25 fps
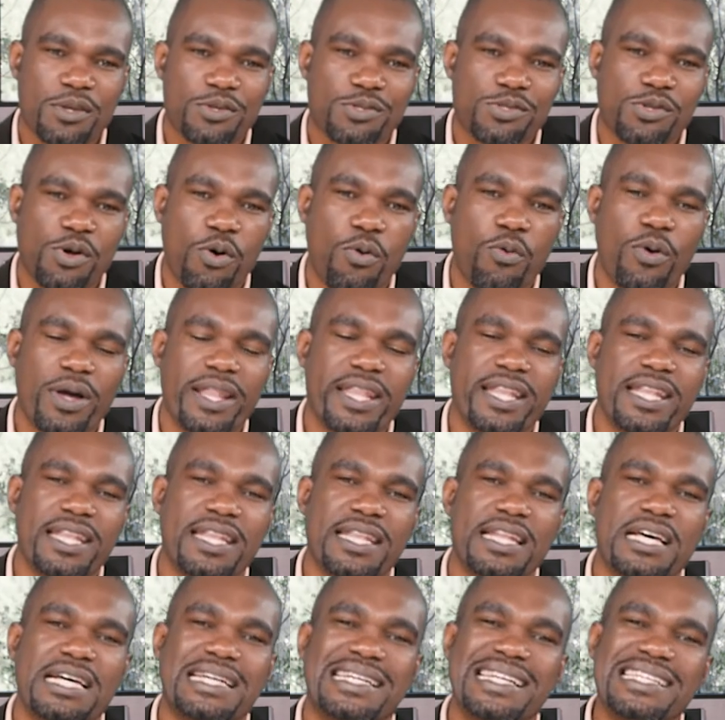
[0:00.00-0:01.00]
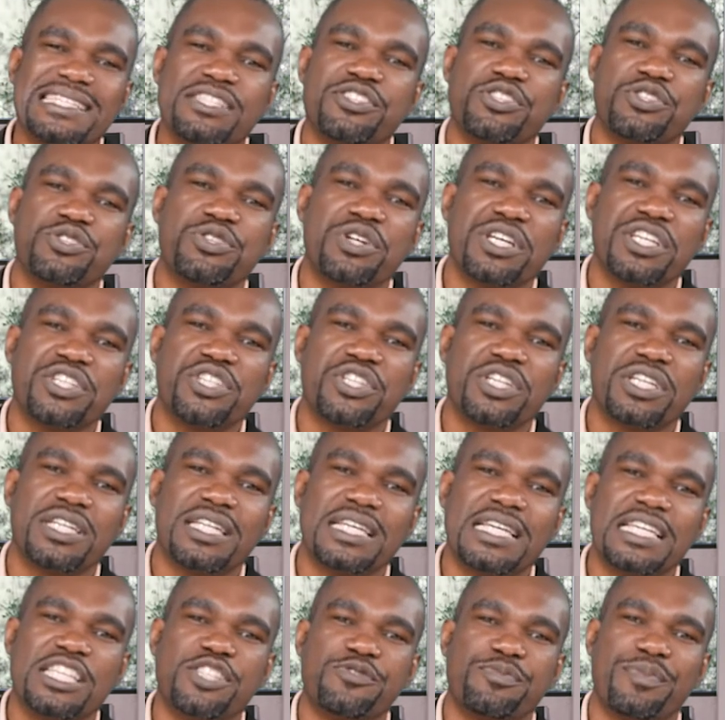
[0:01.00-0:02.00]
So, when
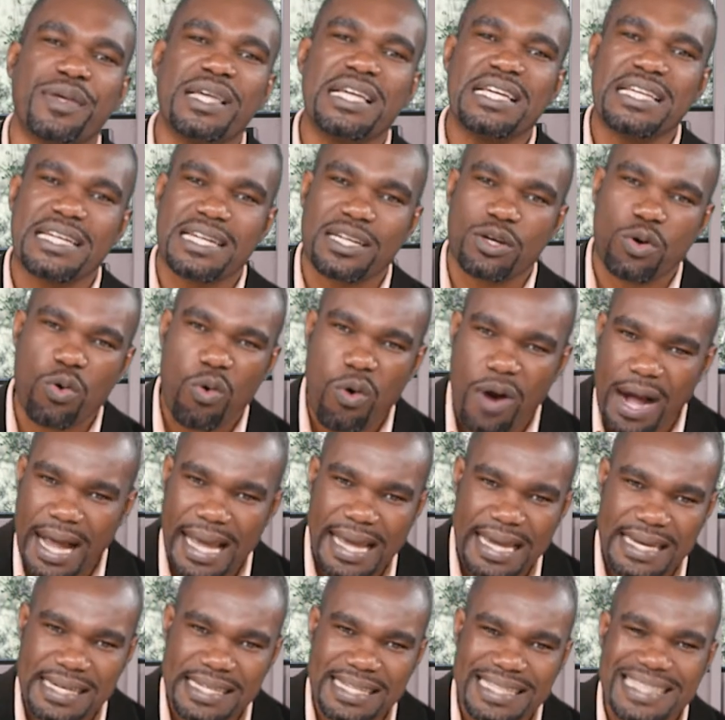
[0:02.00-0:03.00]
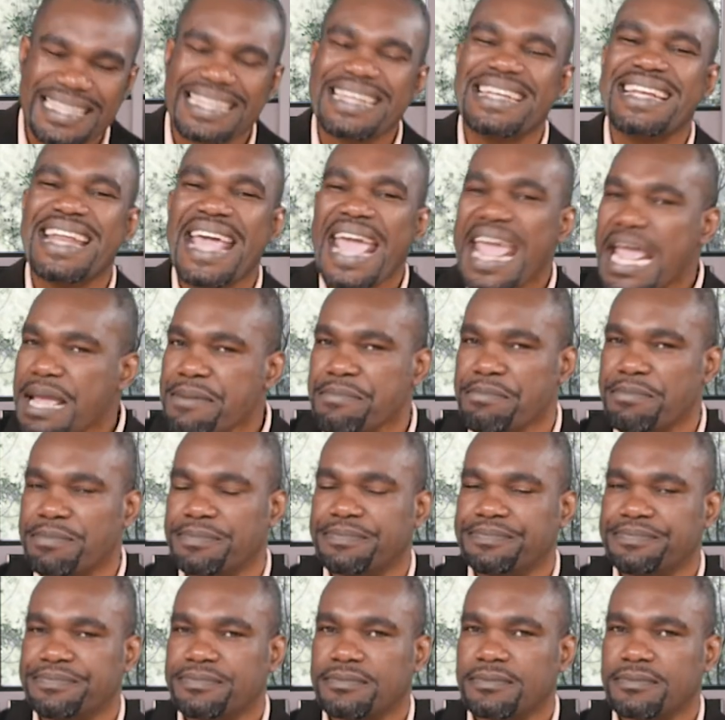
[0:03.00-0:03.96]
registration is being required, the name